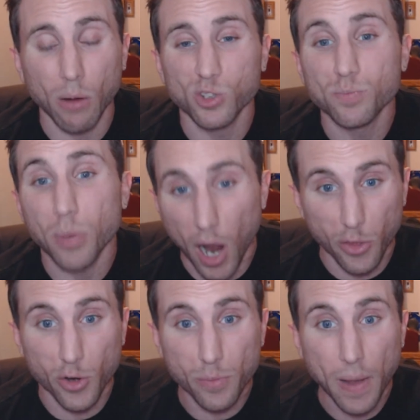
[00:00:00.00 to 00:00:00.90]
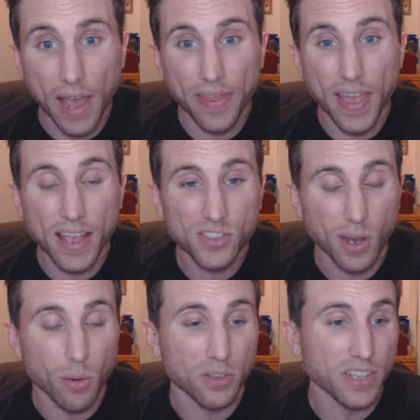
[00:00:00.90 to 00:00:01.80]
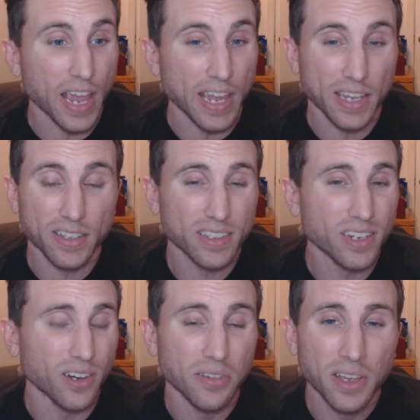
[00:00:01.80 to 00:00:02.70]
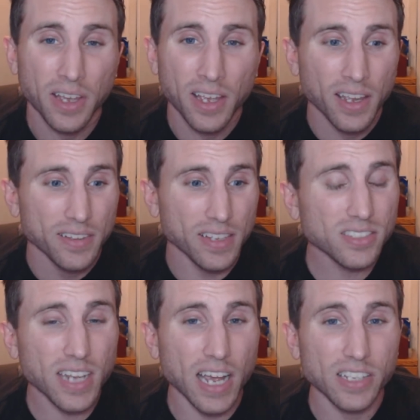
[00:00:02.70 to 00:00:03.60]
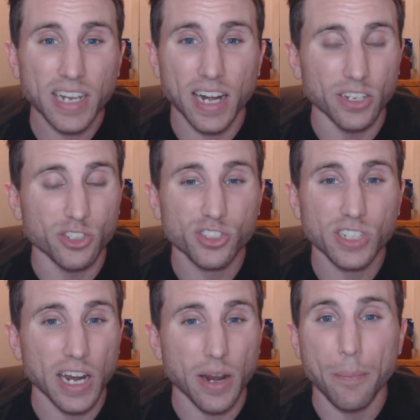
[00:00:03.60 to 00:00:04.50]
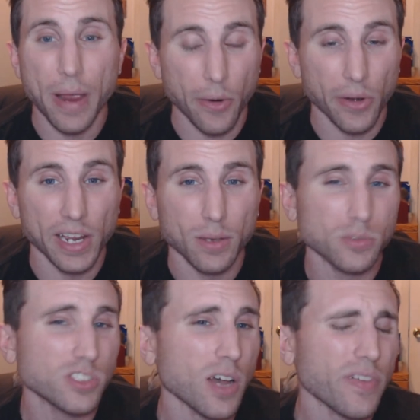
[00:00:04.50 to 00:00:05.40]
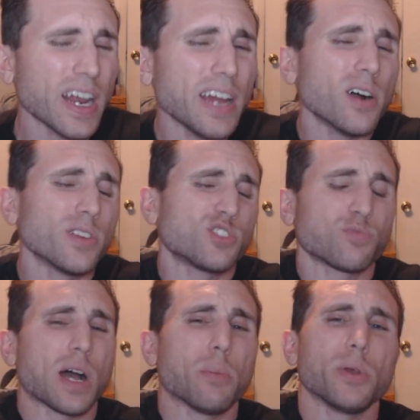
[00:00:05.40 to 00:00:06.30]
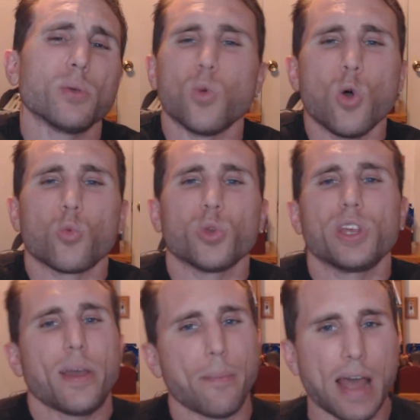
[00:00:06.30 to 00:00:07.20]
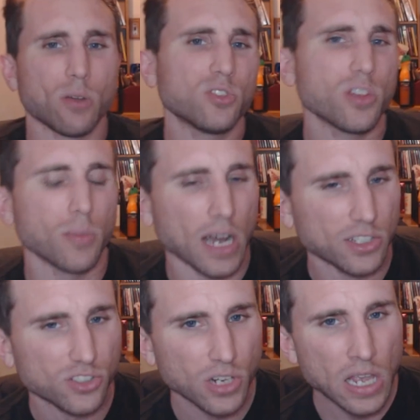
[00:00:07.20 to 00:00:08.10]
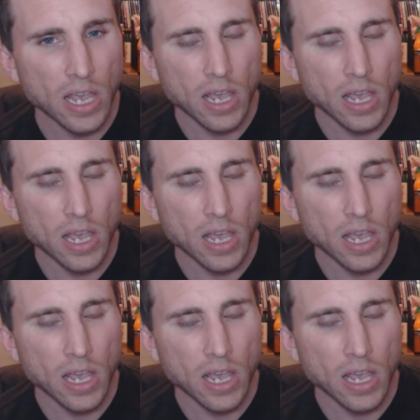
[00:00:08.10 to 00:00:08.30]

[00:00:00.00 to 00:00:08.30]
was bothered by this. I was like, you know, this guy's kind of just kind of burying himself. And I know this probably won't really amount to much,